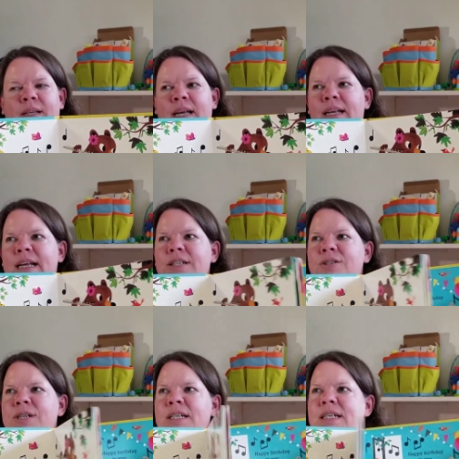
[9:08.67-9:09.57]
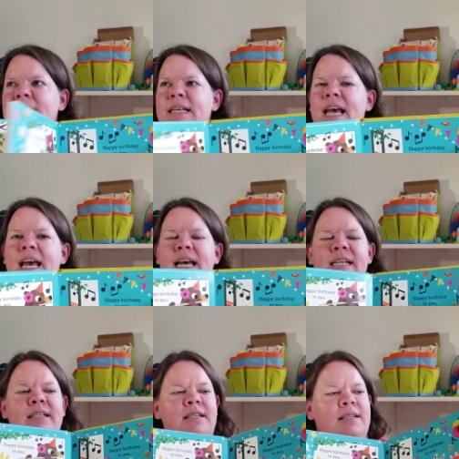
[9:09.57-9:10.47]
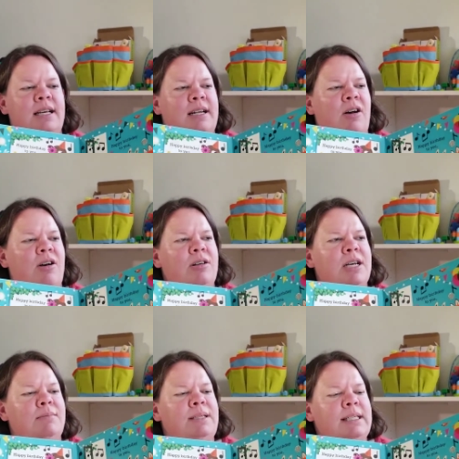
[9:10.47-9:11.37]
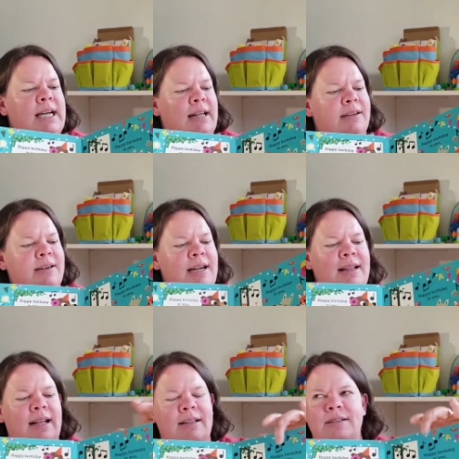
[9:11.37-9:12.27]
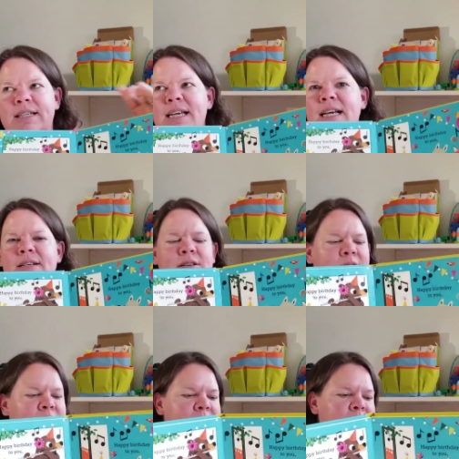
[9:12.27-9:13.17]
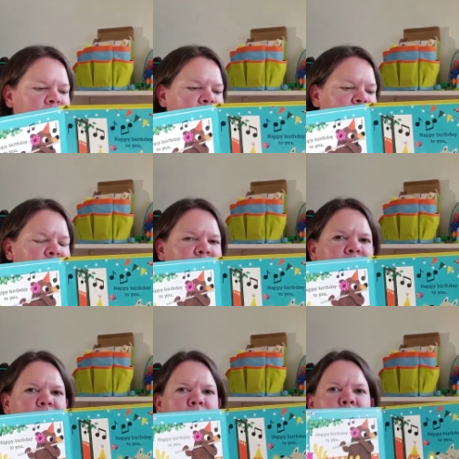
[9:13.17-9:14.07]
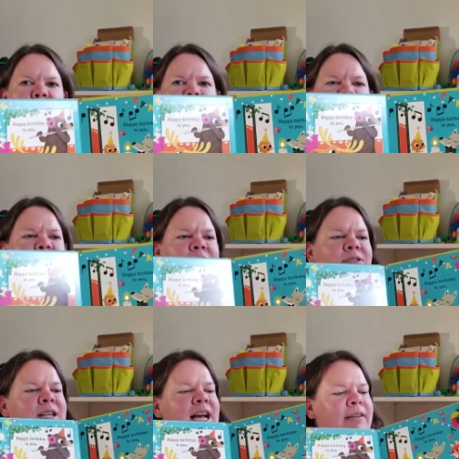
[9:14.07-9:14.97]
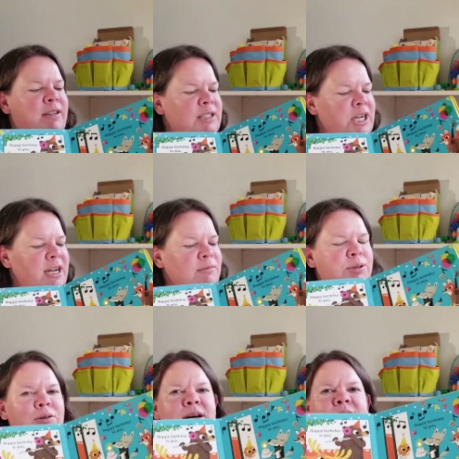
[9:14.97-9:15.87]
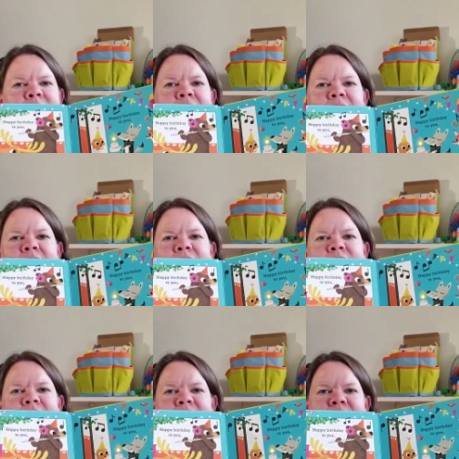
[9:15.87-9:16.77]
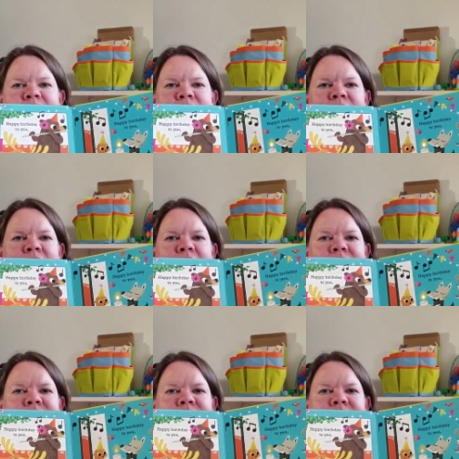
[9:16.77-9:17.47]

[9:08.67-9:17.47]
And as you get to the end, it all comes together, and then there's a candle. So you blow out, you could have the child blow out the candle and then turn it off.